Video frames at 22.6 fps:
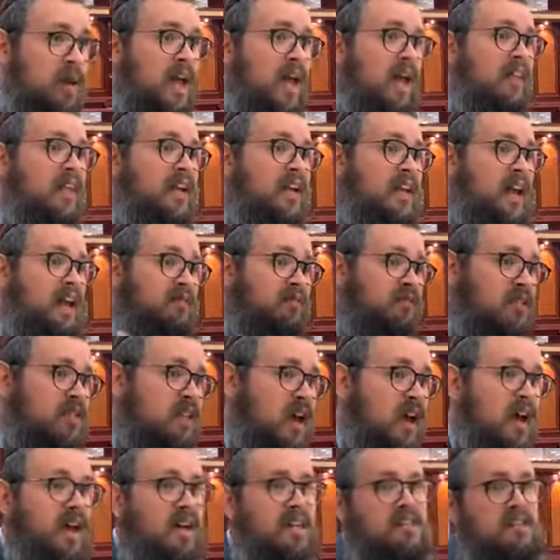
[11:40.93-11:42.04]
And then you have
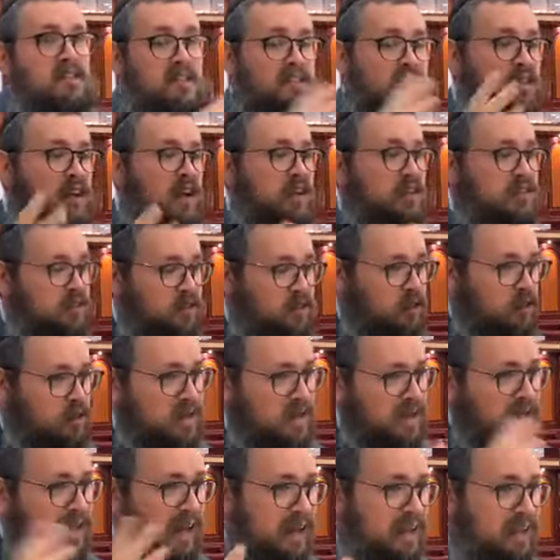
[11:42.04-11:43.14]
sky, as the sky is called a
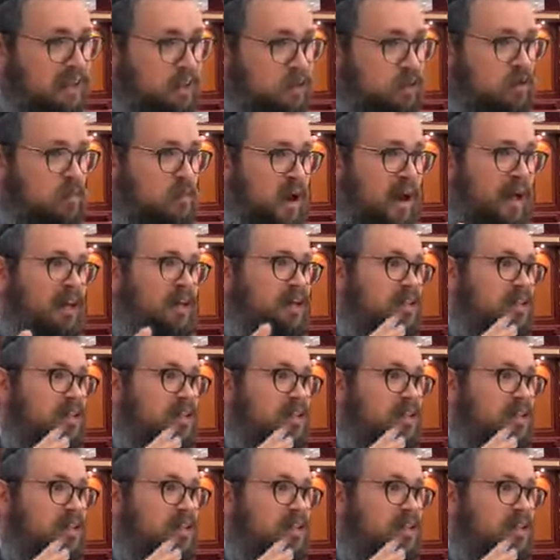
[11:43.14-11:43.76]
glidumaya.